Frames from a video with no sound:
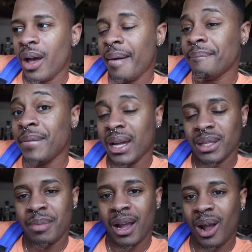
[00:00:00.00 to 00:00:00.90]
I'm
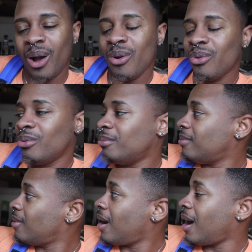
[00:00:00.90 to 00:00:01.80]
finally back
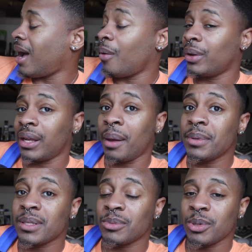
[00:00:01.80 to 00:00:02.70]
home. I went and got
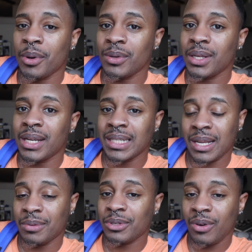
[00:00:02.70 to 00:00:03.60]
me some Chipotle because
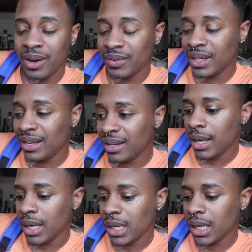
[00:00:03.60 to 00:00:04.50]
I was craving it.
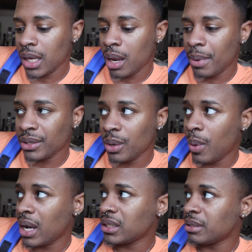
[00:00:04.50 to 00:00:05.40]
And I'm about to
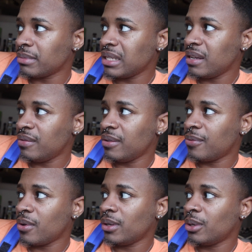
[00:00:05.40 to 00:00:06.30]
watch some TV
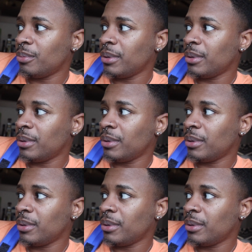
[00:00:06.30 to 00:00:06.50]
for a little